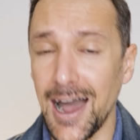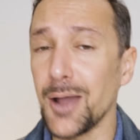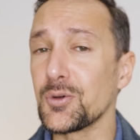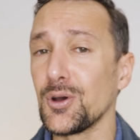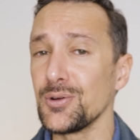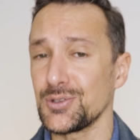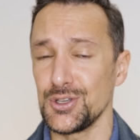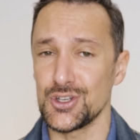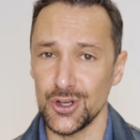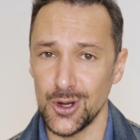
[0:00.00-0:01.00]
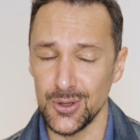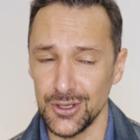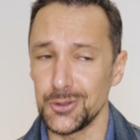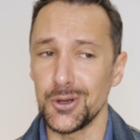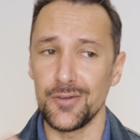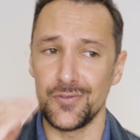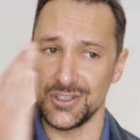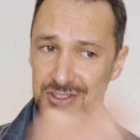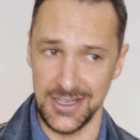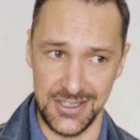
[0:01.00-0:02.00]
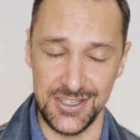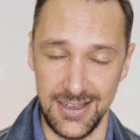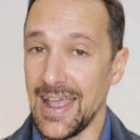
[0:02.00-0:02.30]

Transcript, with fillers: I'm going to show you a Versace